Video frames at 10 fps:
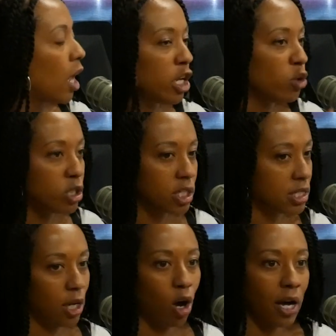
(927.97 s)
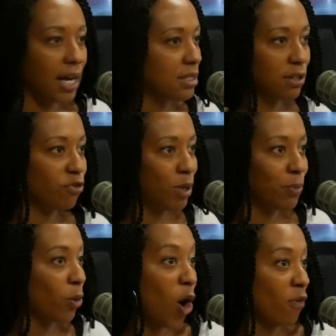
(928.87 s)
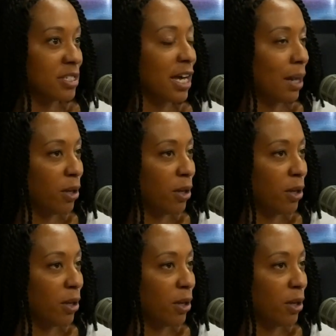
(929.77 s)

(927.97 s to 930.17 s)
you would just see all kinds of different people all the time.